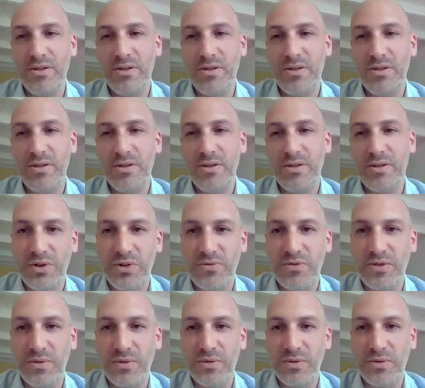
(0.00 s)
the dashboard
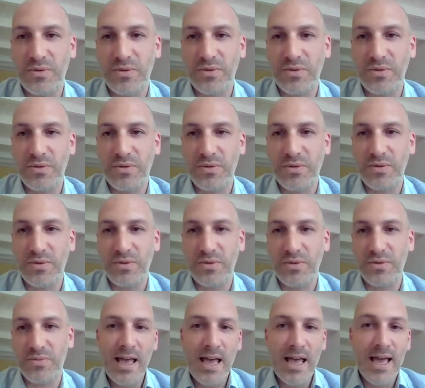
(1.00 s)
from CDP.
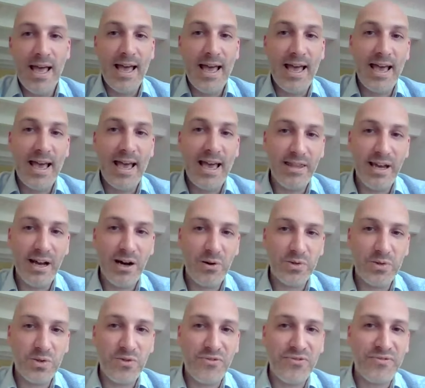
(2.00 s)
And there are
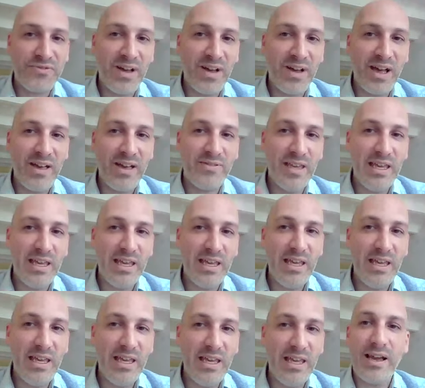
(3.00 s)
also 5
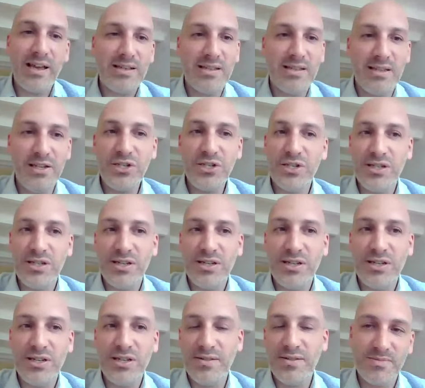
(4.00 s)
ICLEI
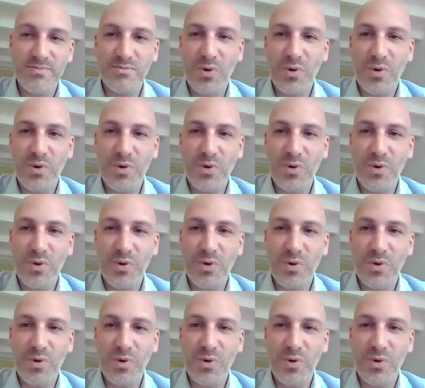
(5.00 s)
initiatives,